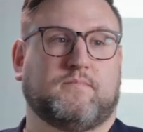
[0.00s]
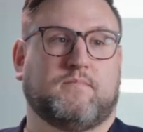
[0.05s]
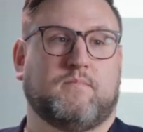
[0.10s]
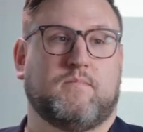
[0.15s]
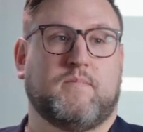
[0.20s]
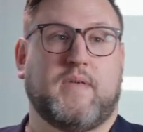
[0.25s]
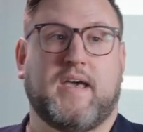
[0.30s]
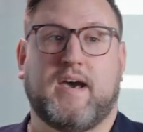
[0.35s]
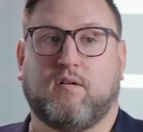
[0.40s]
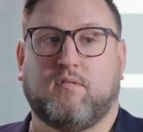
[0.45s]

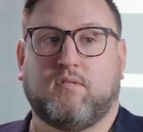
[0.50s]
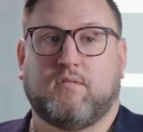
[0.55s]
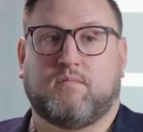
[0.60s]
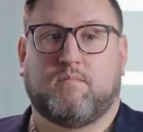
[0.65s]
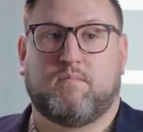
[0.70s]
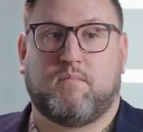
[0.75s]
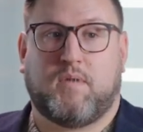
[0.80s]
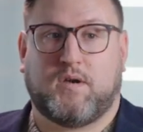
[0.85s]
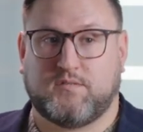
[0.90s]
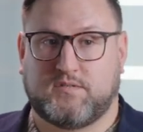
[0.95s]
Now,
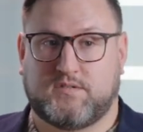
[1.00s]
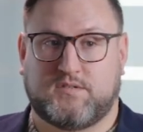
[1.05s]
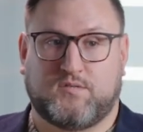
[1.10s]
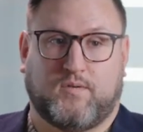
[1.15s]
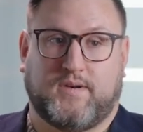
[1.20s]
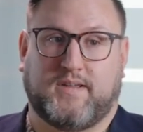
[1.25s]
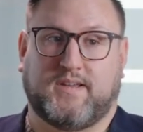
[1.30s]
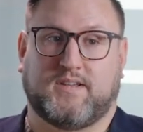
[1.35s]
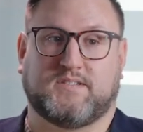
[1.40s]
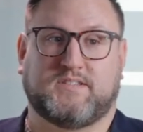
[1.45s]

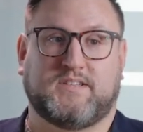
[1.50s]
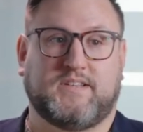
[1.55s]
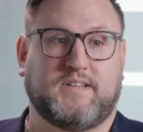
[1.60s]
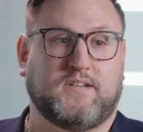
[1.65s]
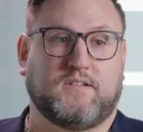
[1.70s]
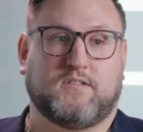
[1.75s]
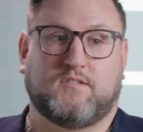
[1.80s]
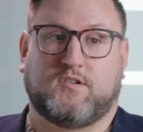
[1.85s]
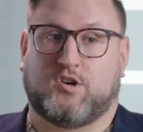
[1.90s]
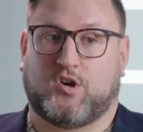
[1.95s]

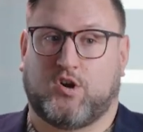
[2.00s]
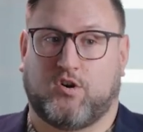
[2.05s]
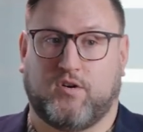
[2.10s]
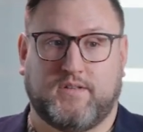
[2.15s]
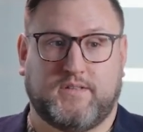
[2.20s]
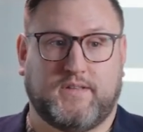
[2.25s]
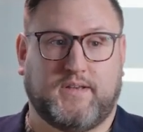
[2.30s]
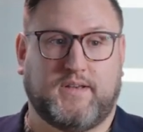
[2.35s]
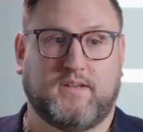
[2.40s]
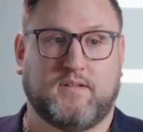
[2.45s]
post-2018,
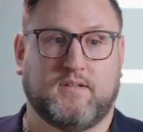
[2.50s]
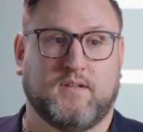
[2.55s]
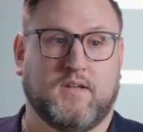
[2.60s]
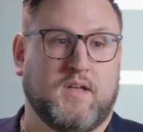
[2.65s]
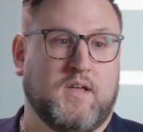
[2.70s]
currently,